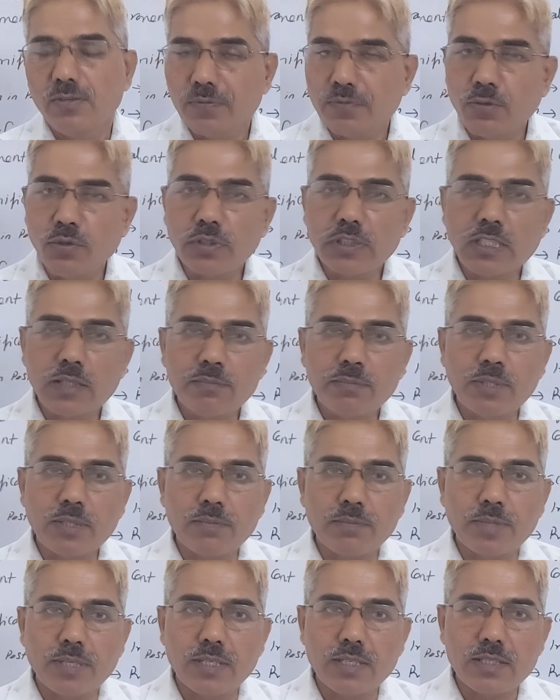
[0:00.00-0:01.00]
For the
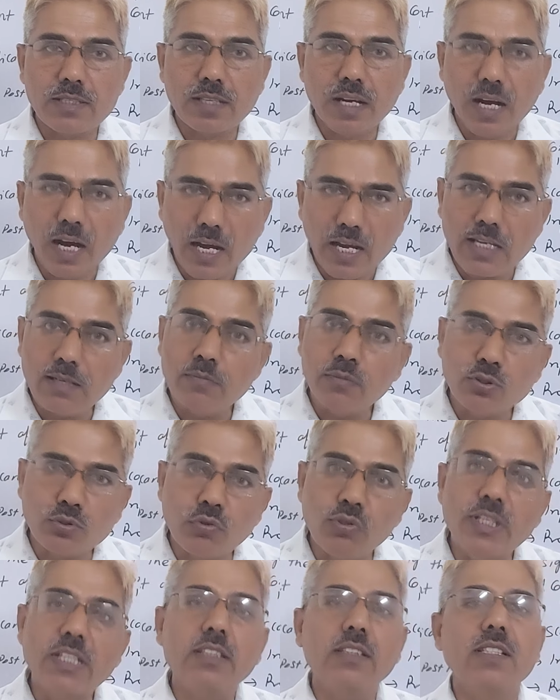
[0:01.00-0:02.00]
purpose, I am
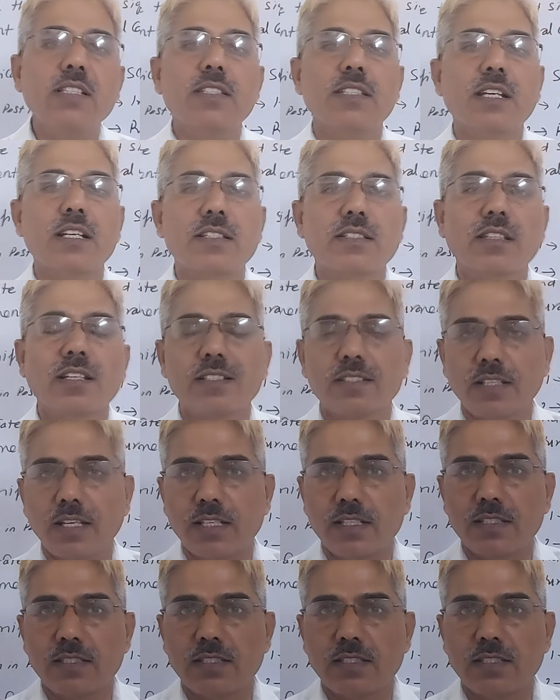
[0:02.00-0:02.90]
doing this exercise.